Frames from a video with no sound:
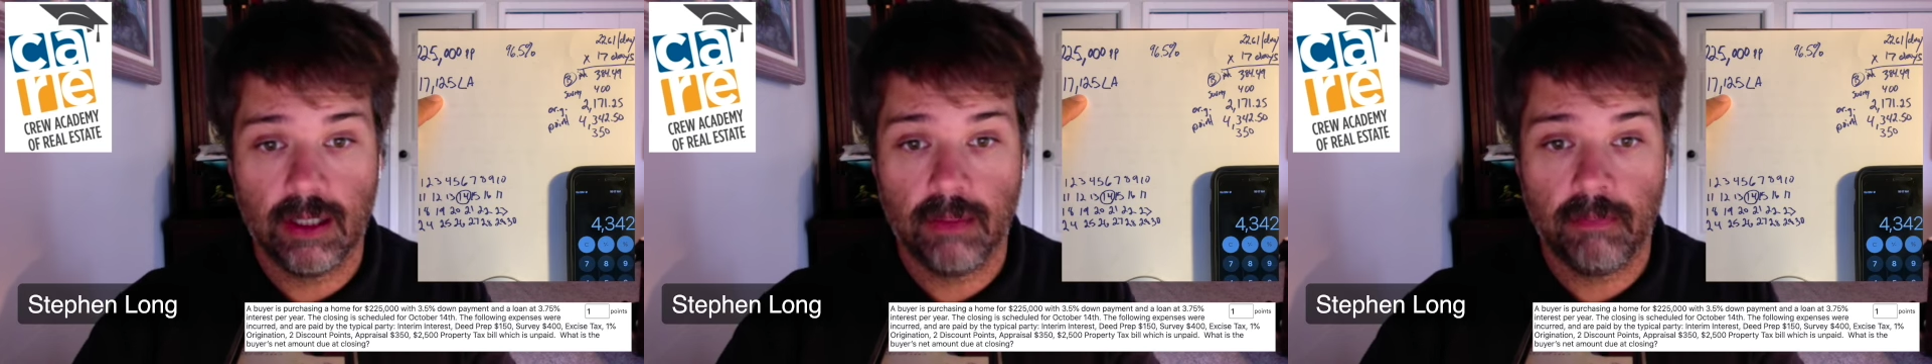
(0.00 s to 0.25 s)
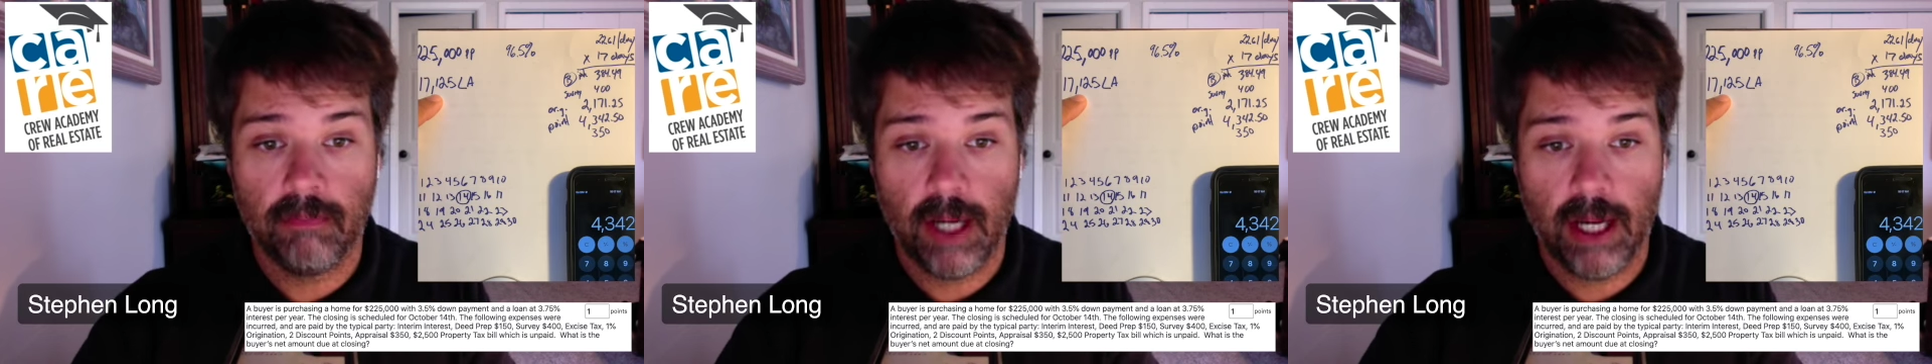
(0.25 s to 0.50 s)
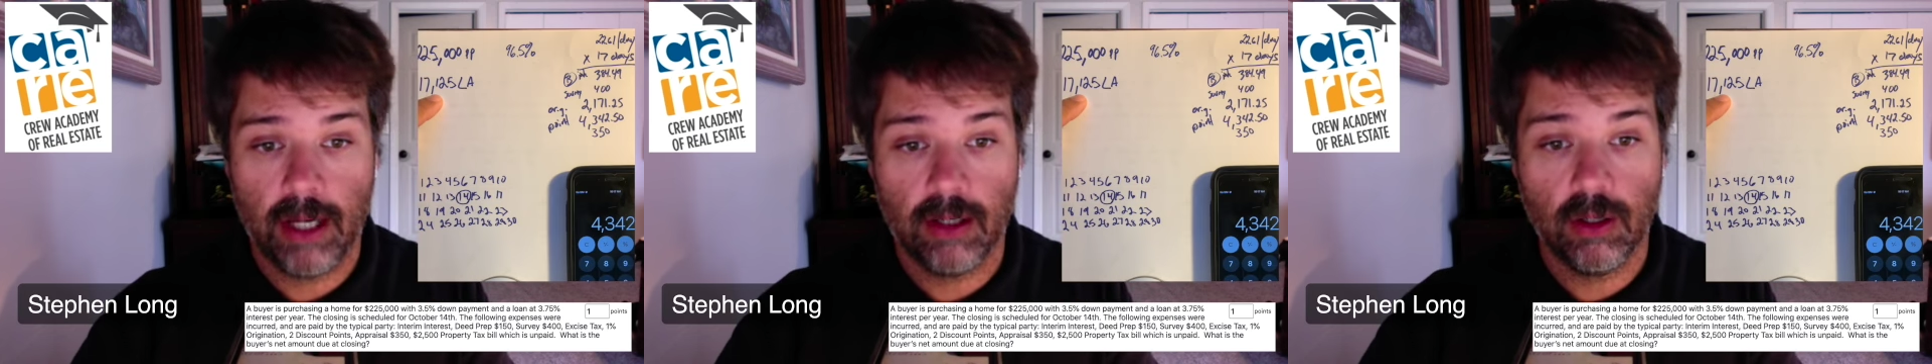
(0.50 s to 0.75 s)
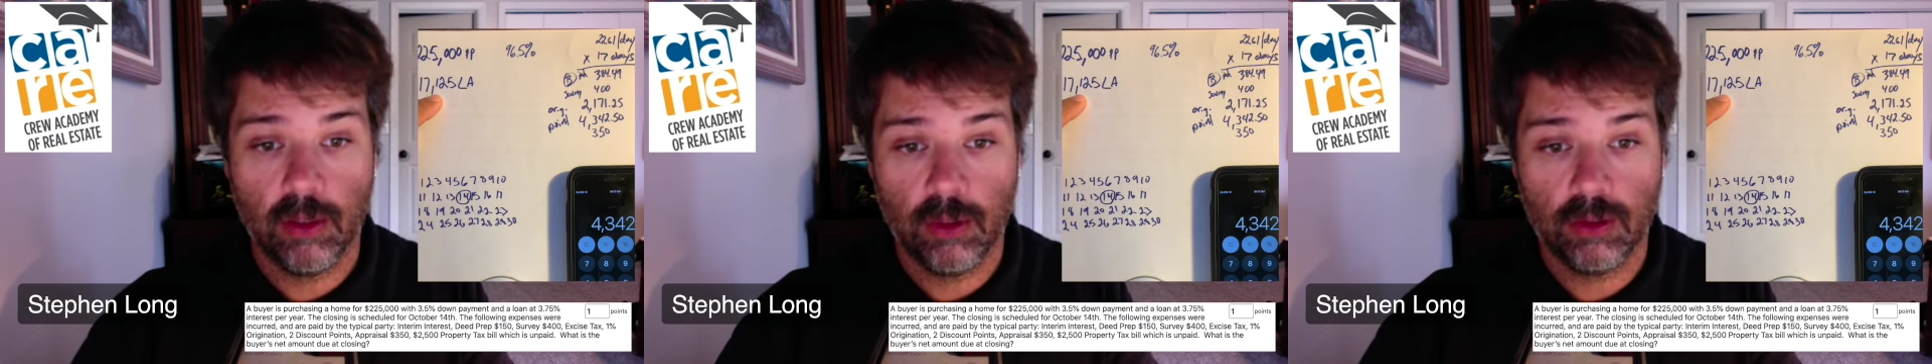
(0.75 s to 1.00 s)
buyer
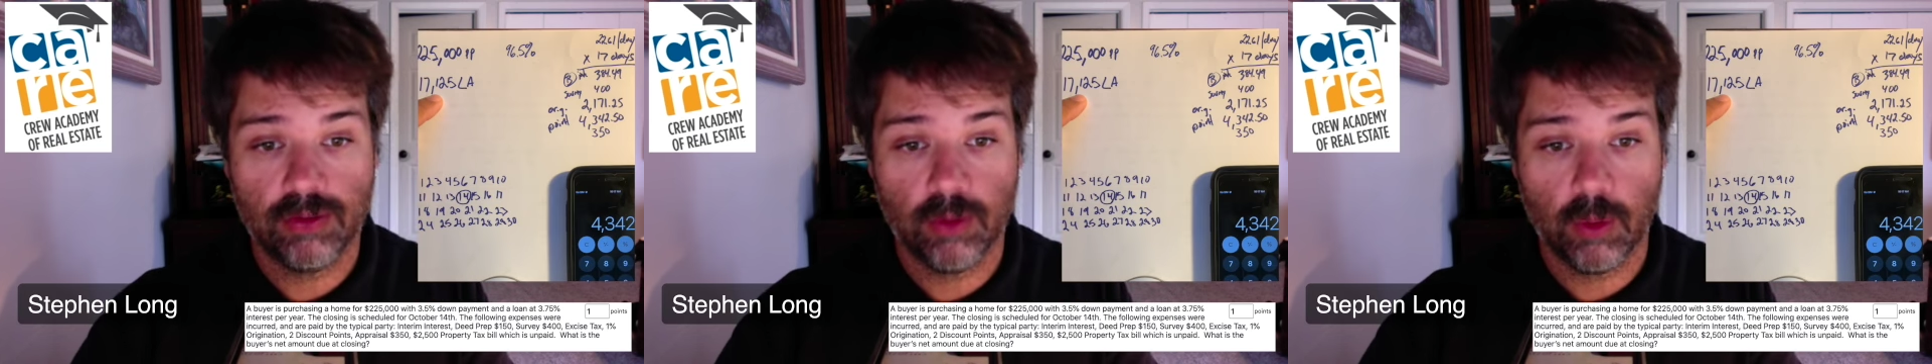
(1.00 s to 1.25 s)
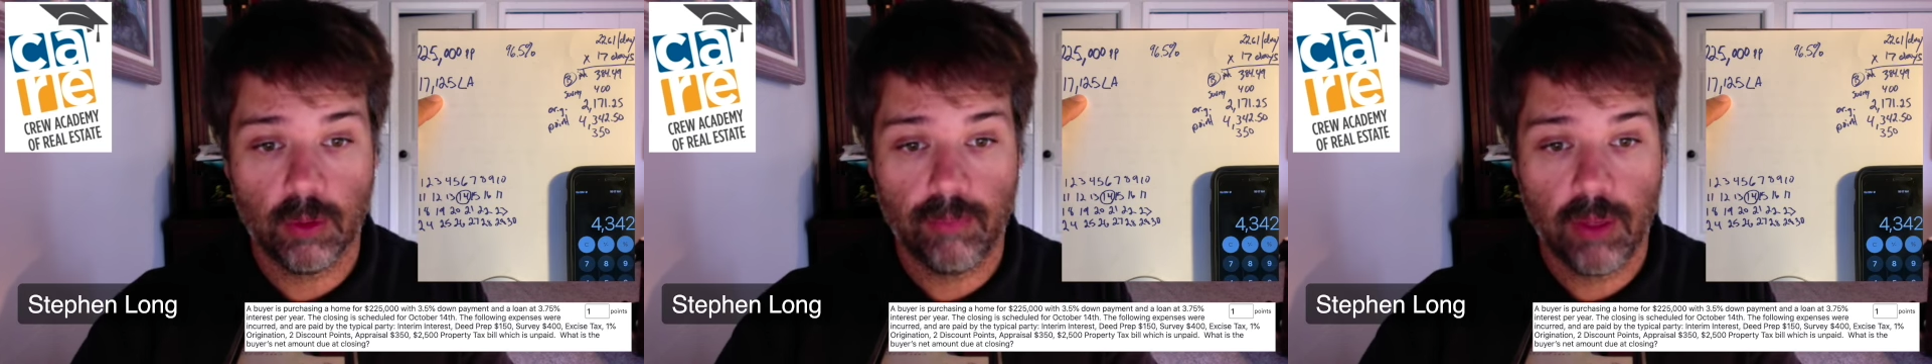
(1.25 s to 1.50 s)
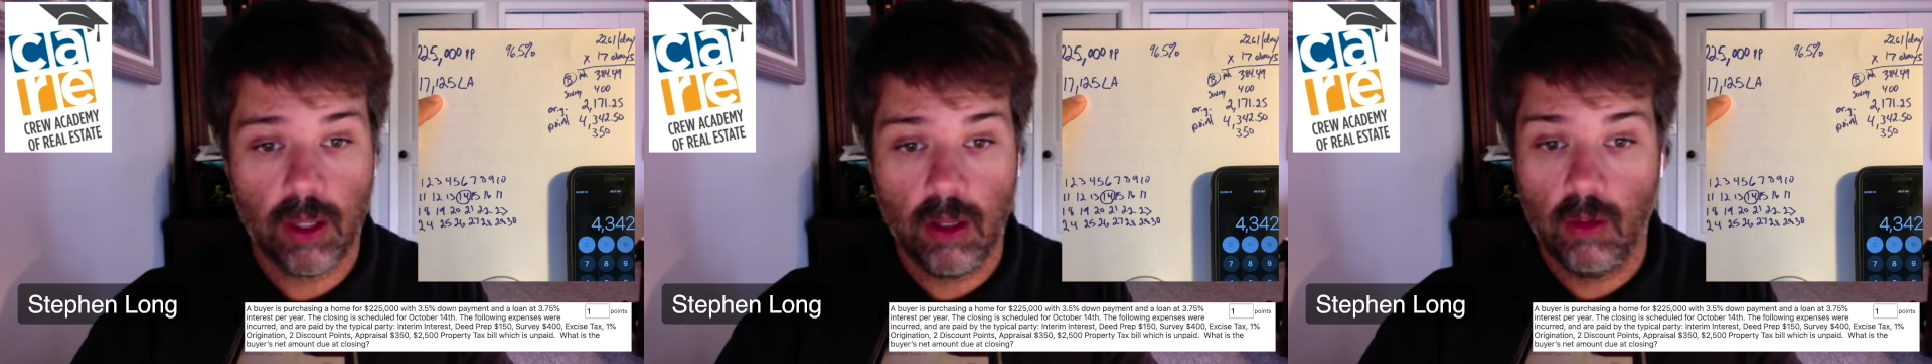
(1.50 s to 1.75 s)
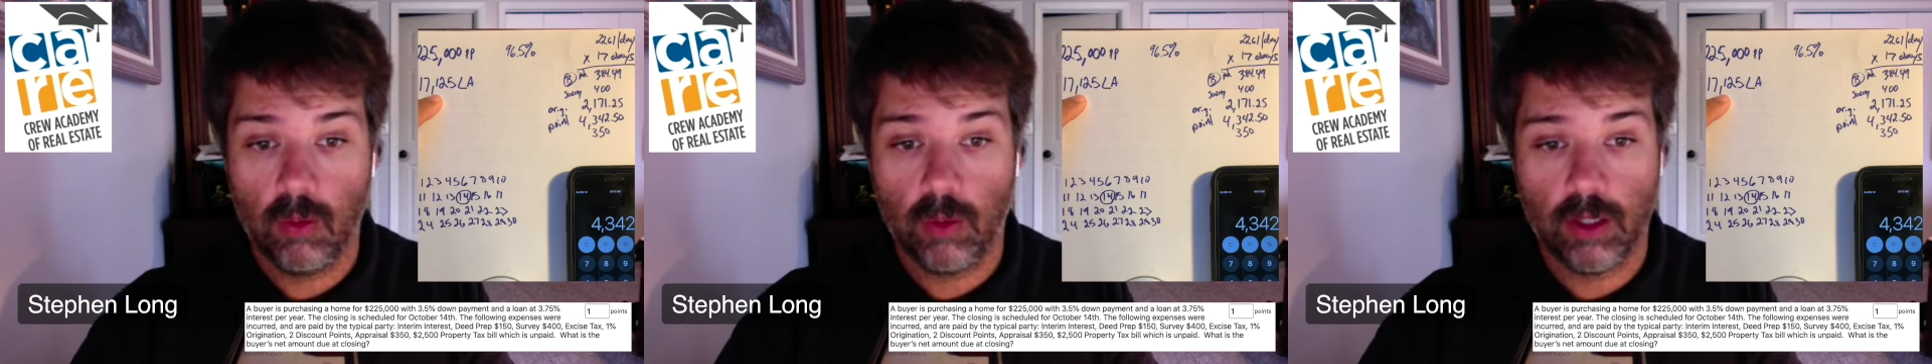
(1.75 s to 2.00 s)
owes for. Well, as